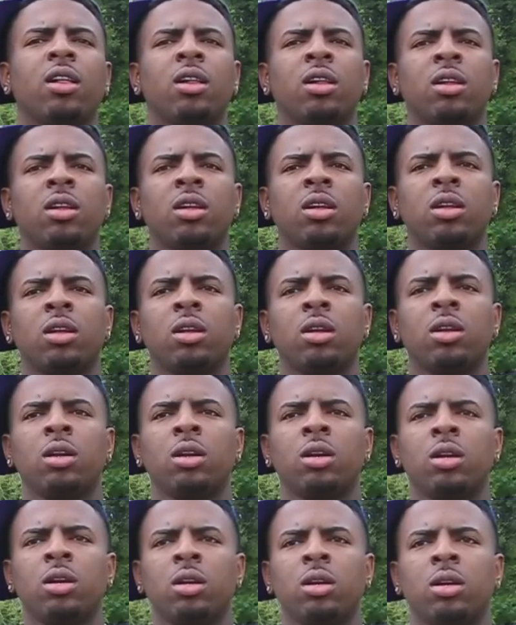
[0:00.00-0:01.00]
uh, doing the whole
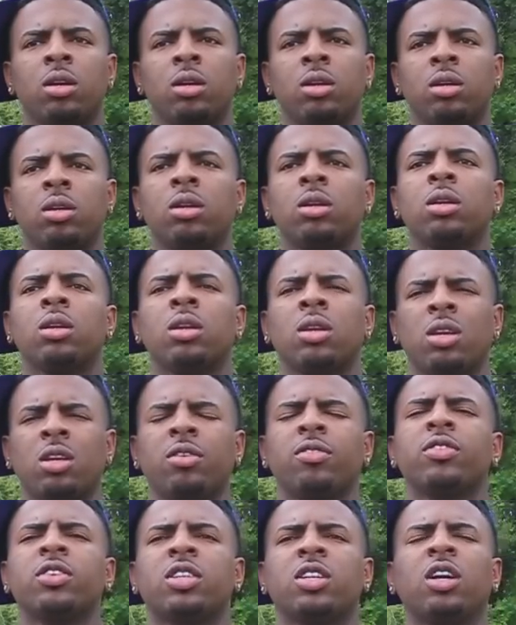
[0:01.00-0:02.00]
rap. He got the whole rap shit yeah,
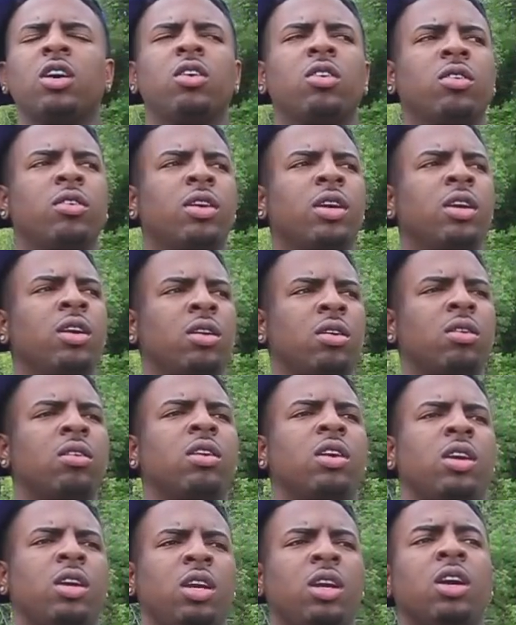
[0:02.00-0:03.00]
down. So
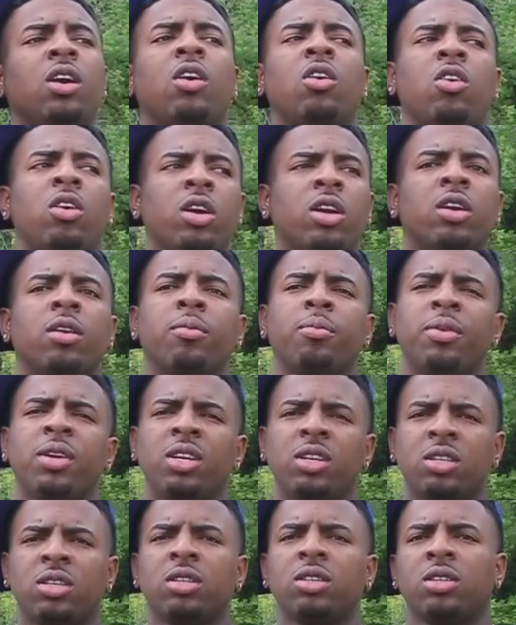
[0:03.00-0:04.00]
sure. He nigga harder than a
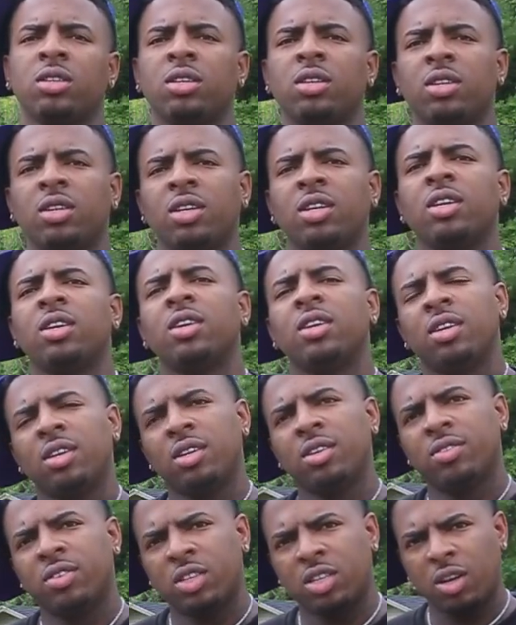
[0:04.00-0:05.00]
bitch. Hey, okay.
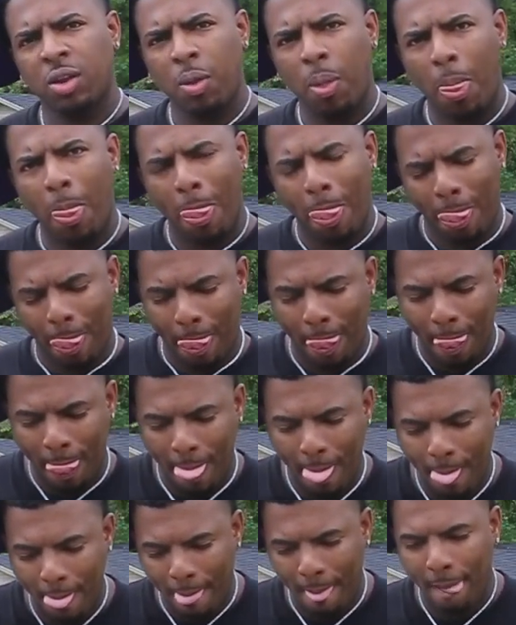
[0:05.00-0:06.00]
Hey, um,
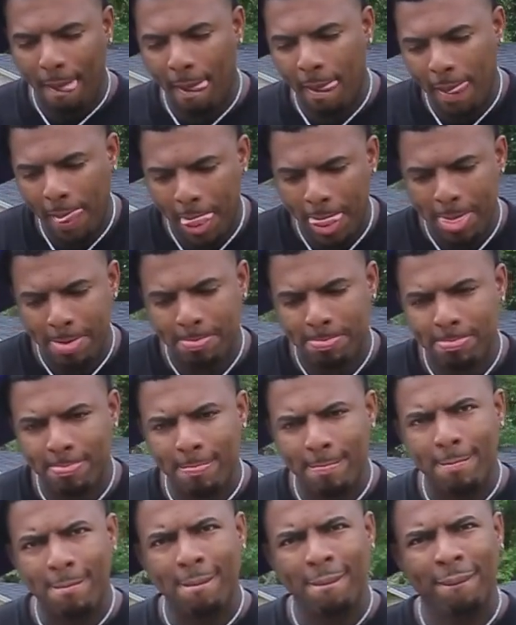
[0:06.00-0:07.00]
before we just, you know what I'm
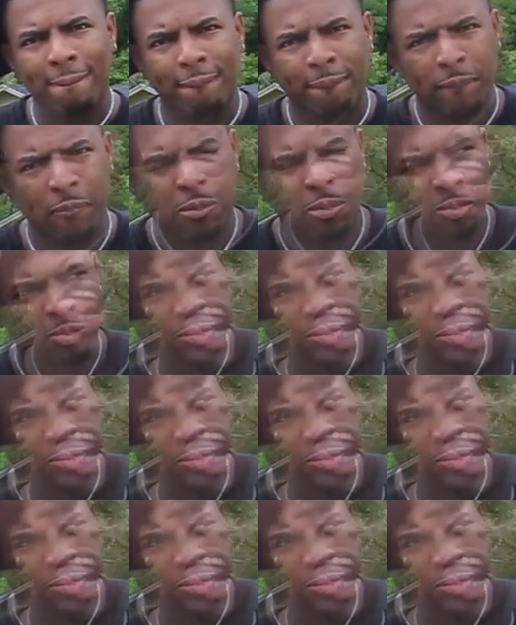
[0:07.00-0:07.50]
saying, get